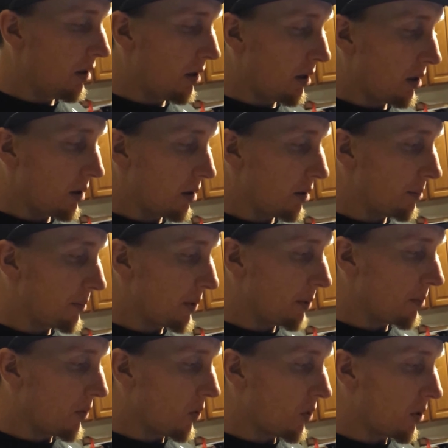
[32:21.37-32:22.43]
The
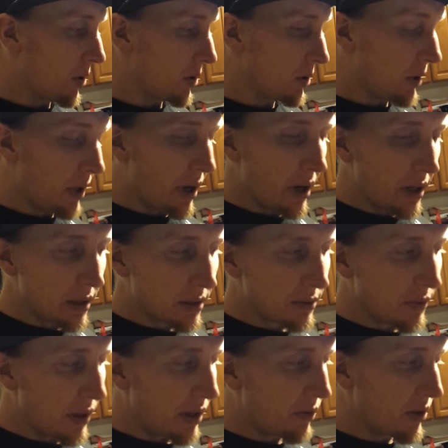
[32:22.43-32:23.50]
more likes,
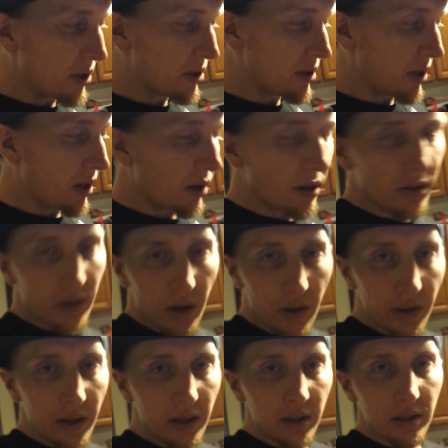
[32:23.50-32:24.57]
favorites, shares, all
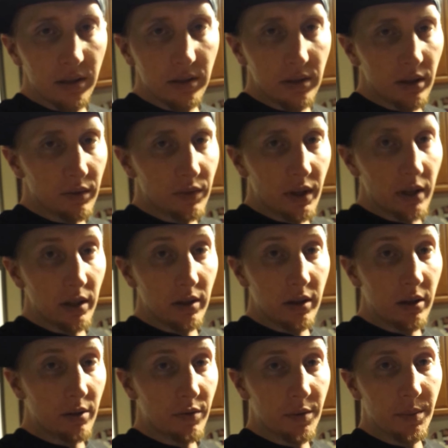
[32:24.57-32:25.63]
that good stuff that you
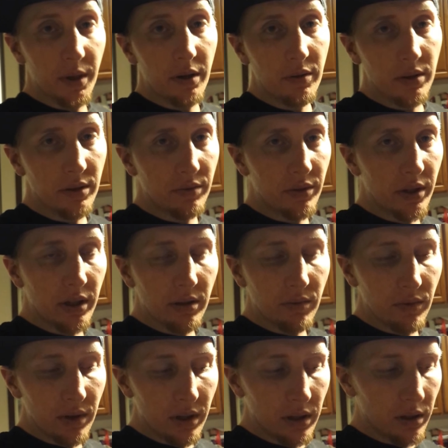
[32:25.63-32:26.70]
hear from every freaking
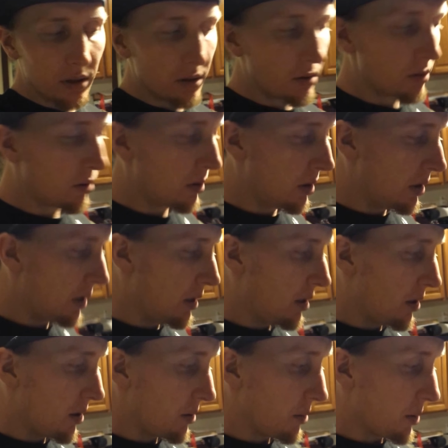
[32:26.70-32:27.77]
video.
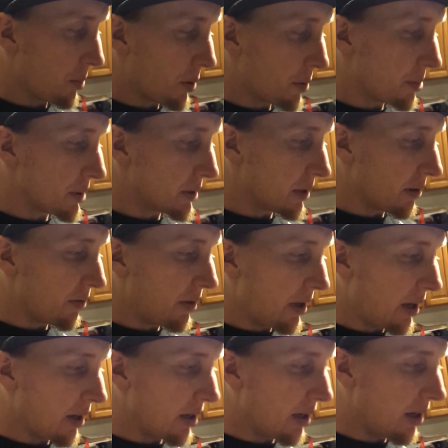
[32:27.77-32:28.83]
The purpose of
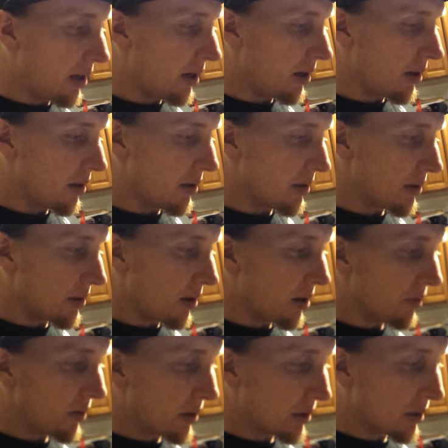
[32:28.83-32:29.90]
that, again, is
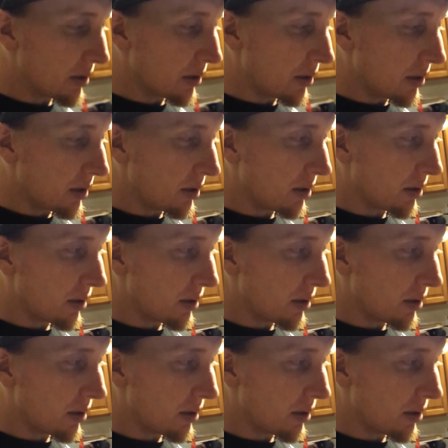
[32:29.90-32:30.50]
obviously